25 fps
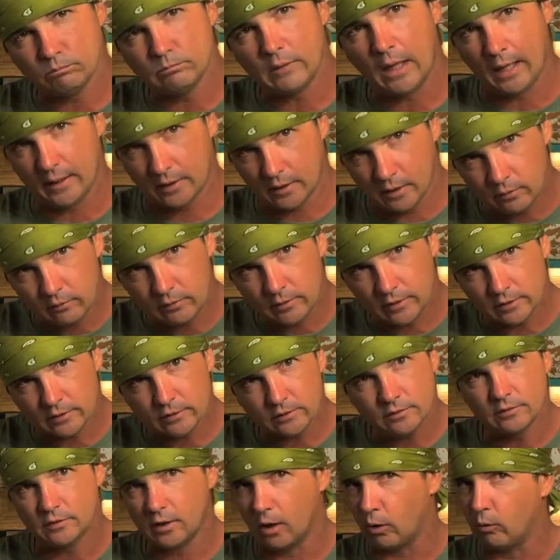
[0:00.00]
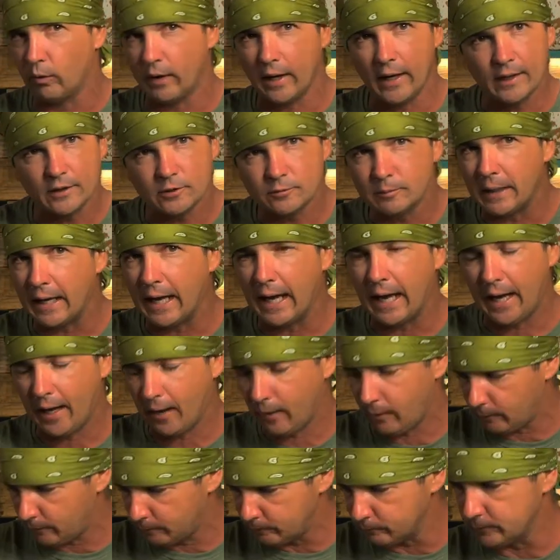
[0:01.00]
I know this, don't ask me
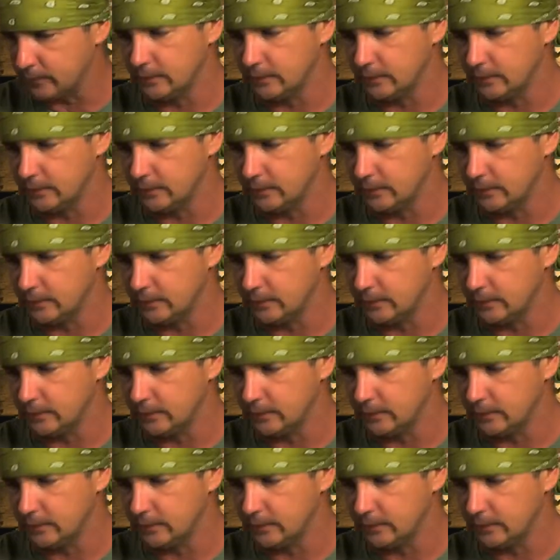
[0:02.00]
how,